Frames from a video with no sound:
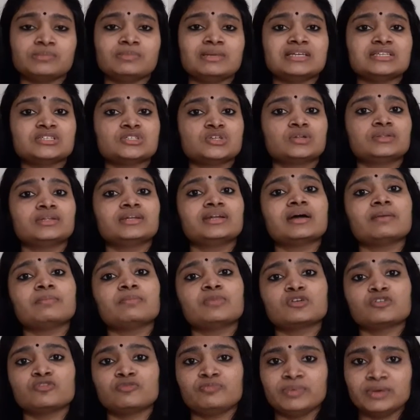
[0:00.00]
based on the
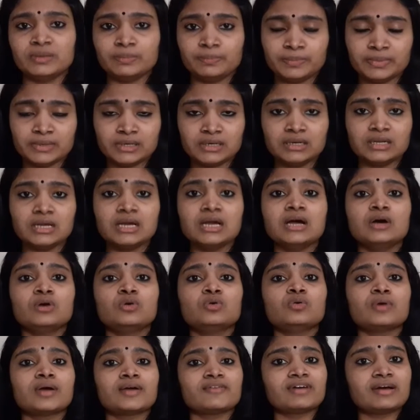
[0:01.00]
number of people
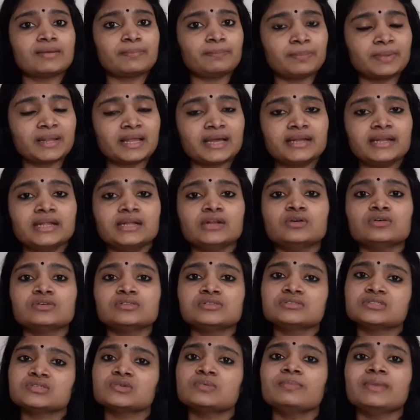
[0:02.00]
who have applied, and
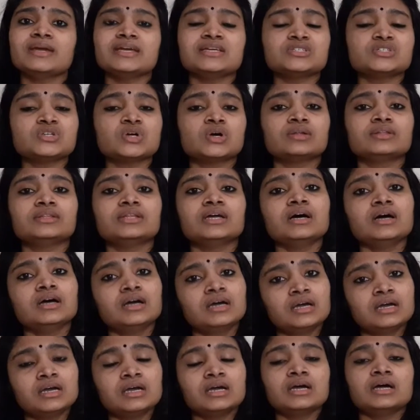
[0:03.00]
also based on
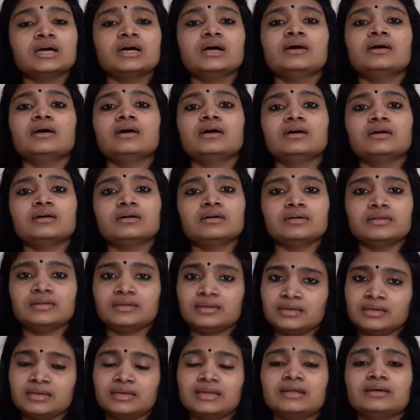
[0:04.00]

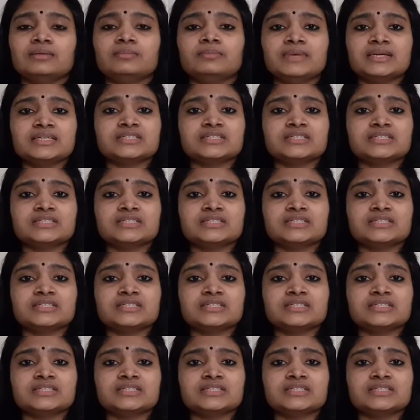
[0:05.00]
the